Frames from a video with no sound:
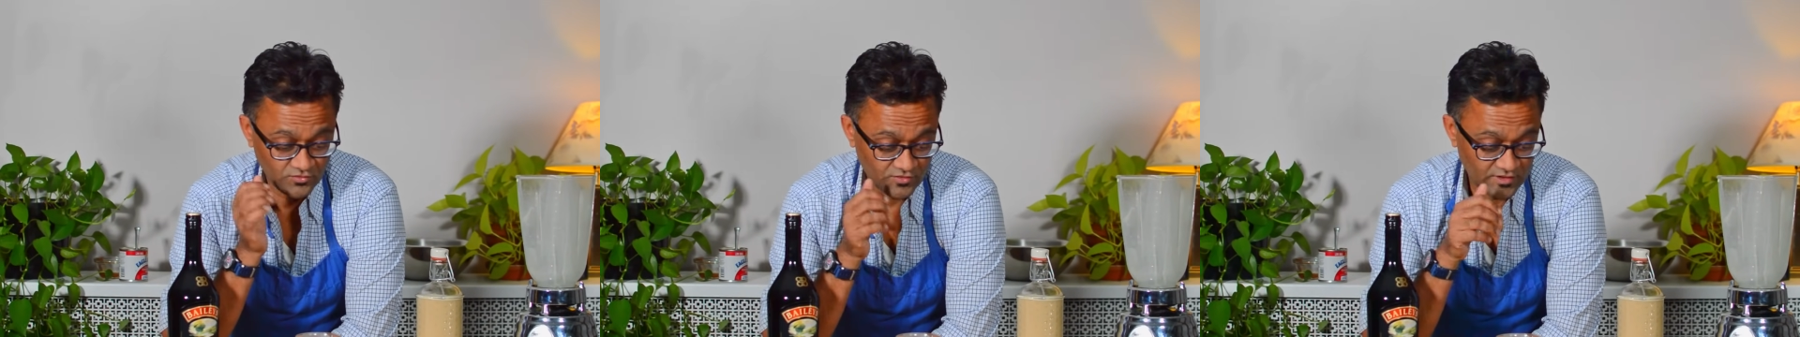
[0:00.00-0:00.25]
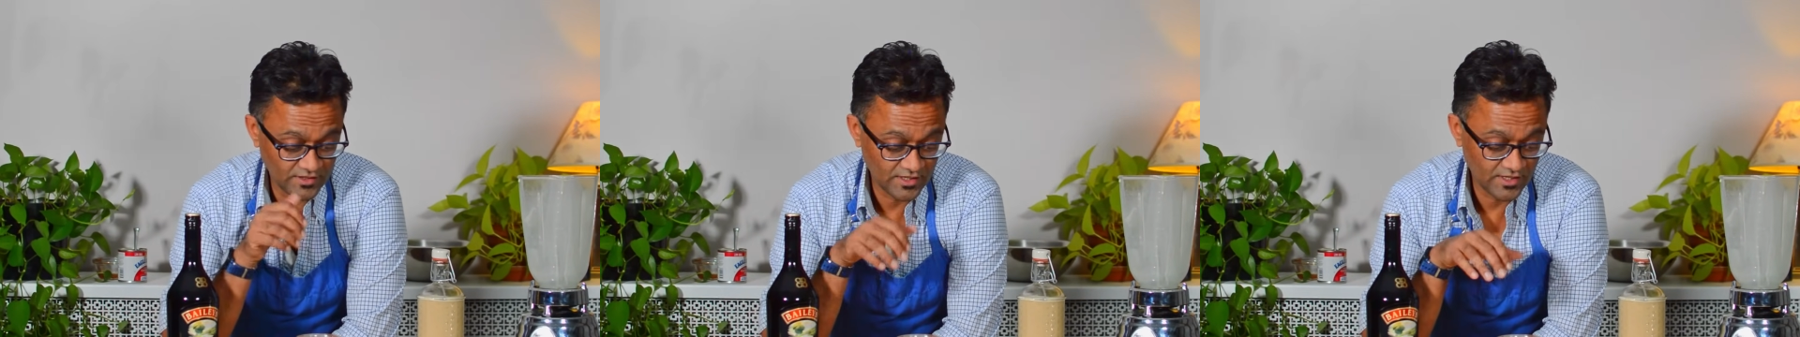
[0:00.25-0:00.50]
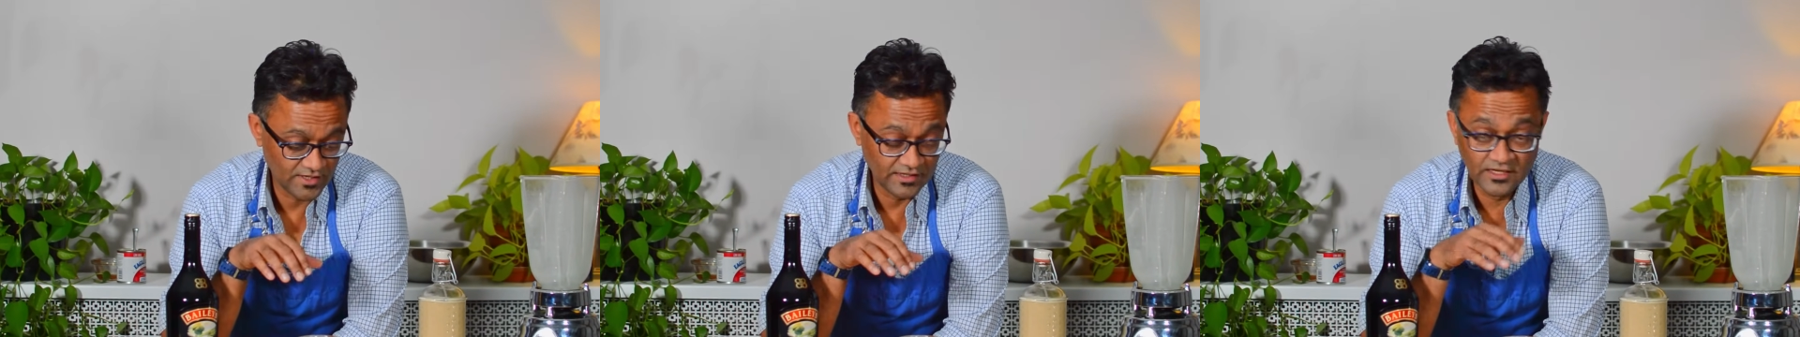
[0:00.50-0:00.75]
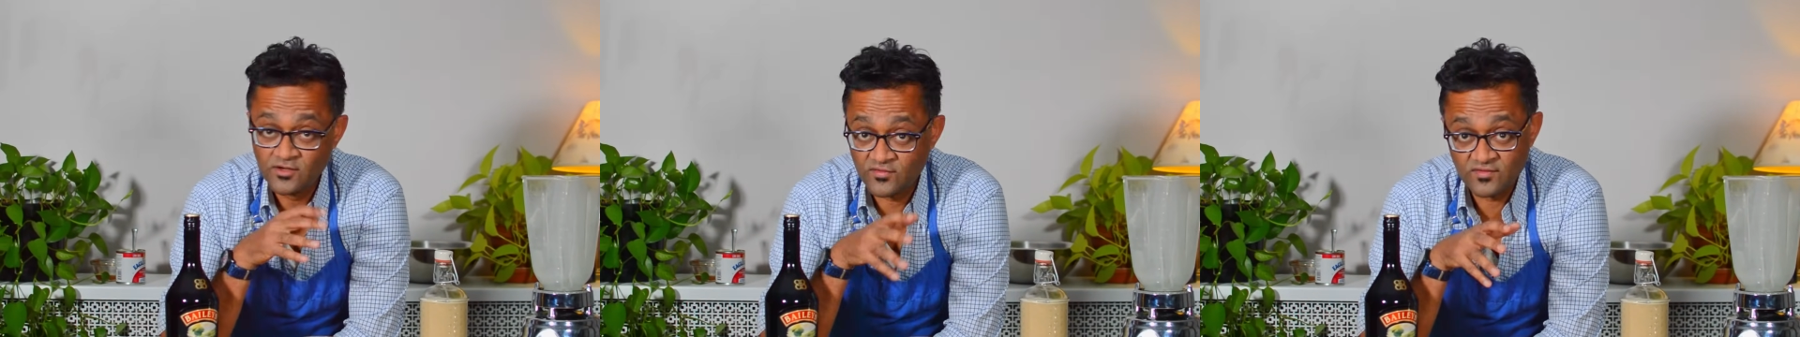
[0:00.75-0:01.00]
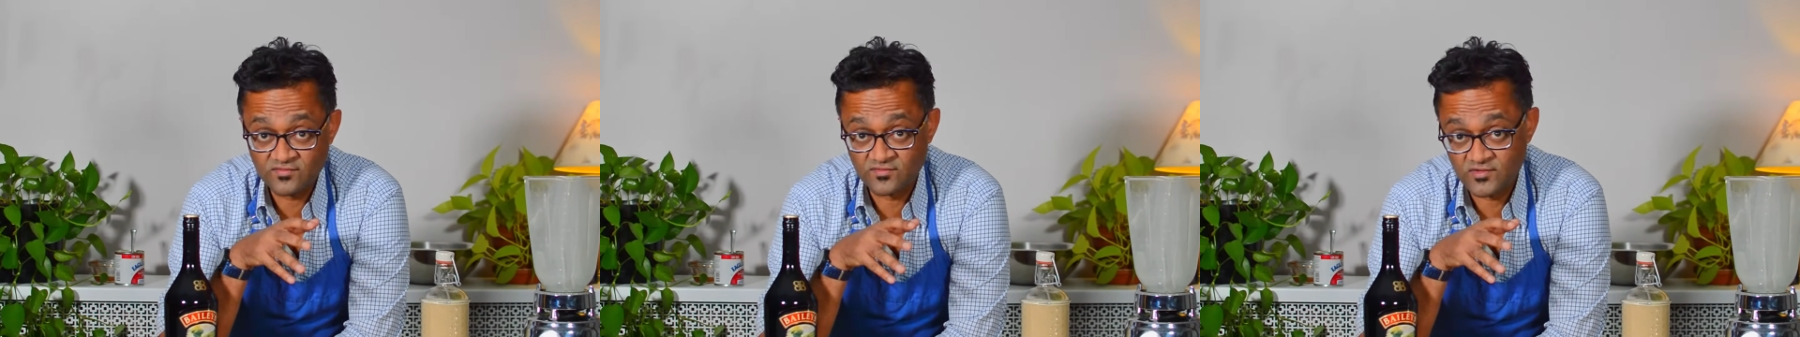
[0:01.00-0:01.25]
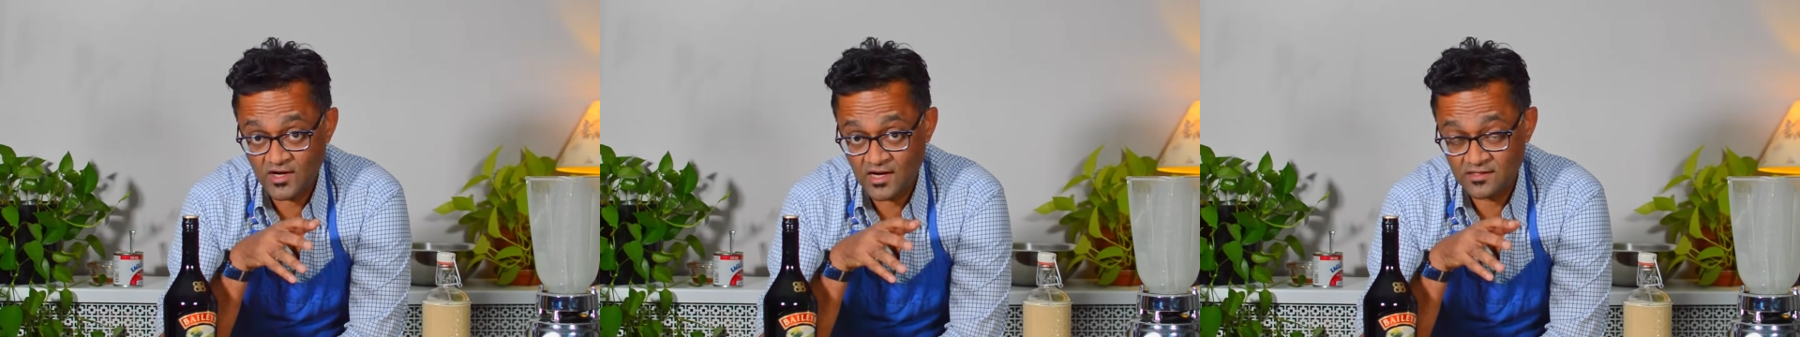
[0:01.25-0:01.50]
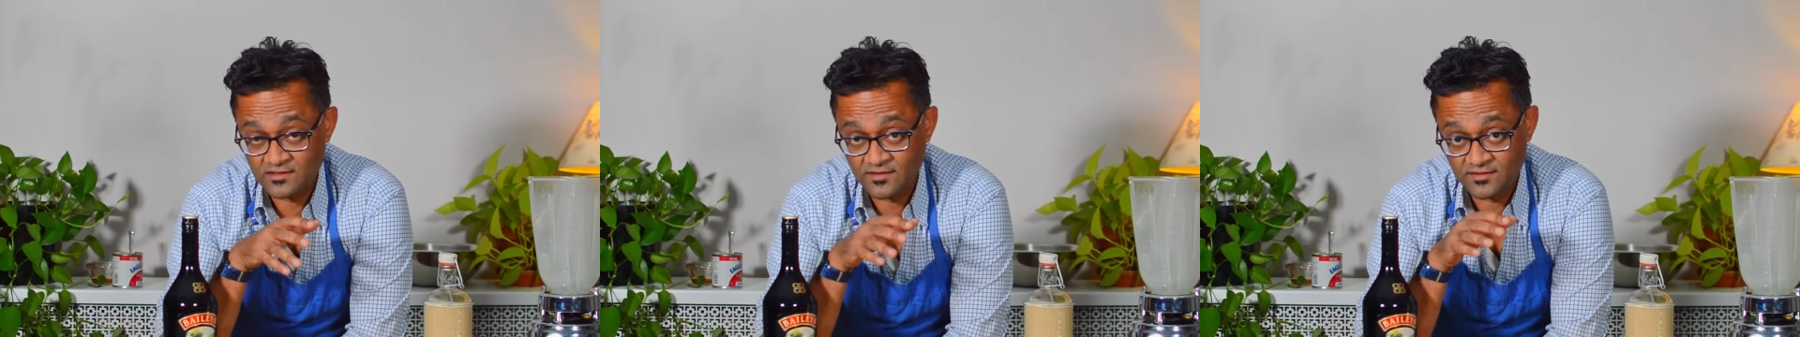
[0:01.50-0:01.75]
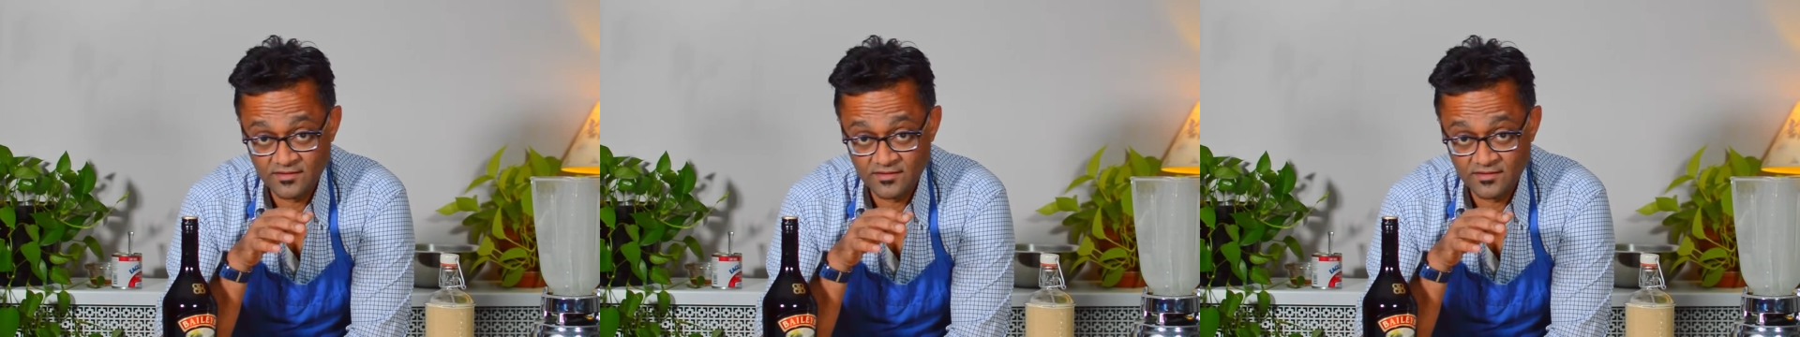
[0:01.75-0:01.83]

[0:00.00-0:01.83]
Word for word: can increase the chocolate,